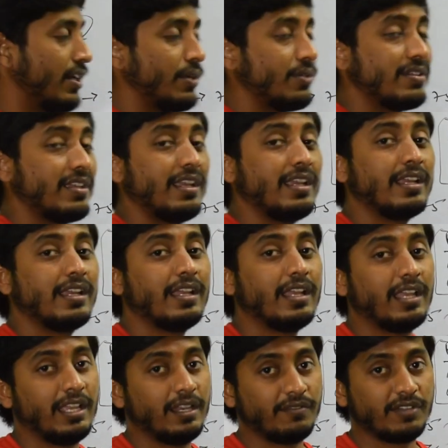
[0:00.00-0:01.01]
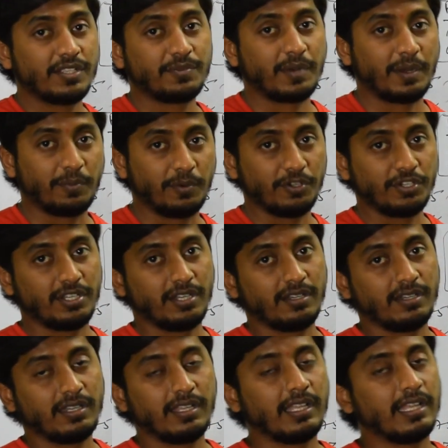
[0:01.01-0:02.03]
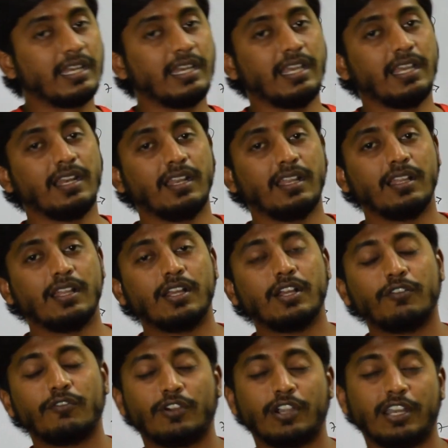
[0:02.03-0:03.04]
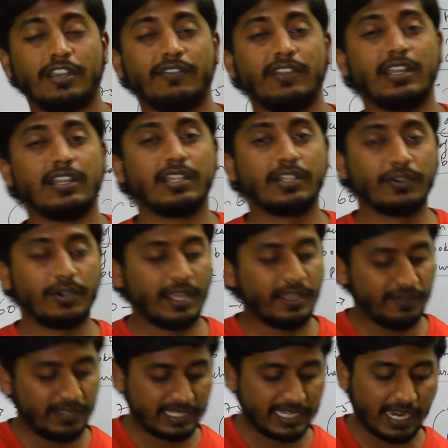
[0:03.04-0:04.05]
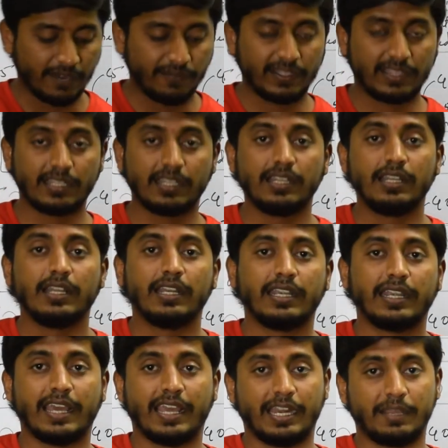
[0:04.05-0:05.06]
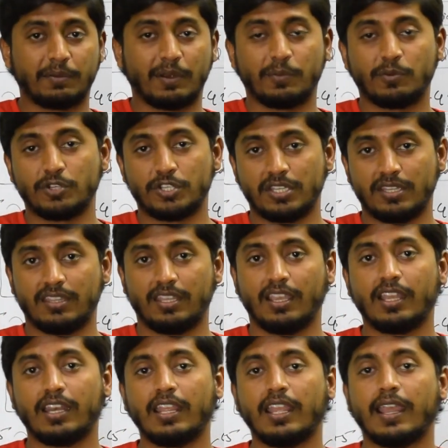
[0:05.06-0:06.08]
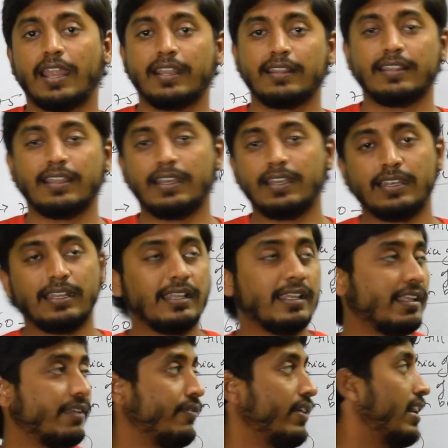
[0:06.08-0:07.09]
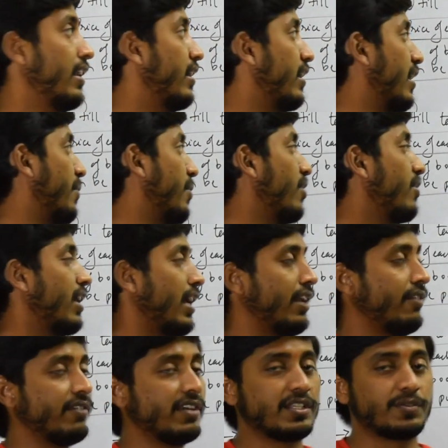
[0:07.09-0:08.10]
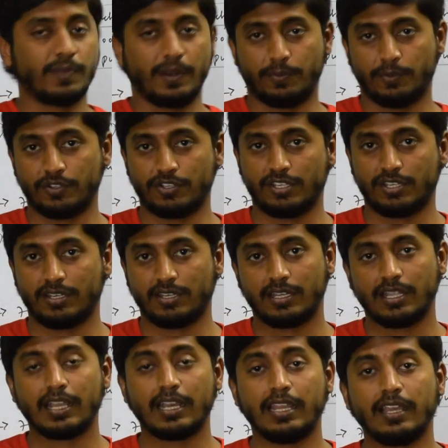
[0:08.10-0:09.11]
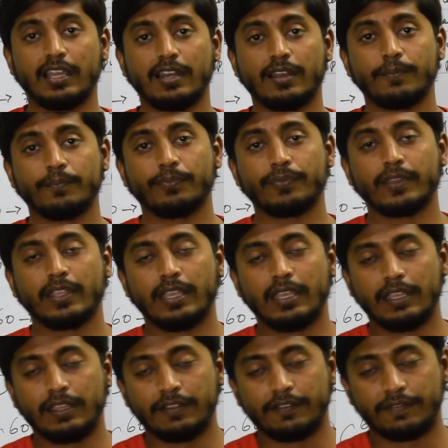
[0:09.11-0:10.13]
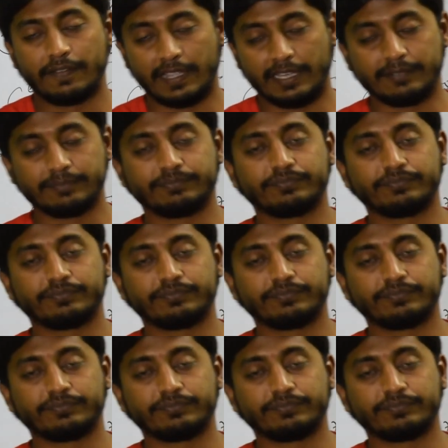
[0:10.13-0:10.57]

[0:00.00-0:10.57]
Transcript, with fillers: using inverse proportion. Clear? What did we learn today? We started with the direct proportion theory and then we learned about inverse proportion. Clear? Fine.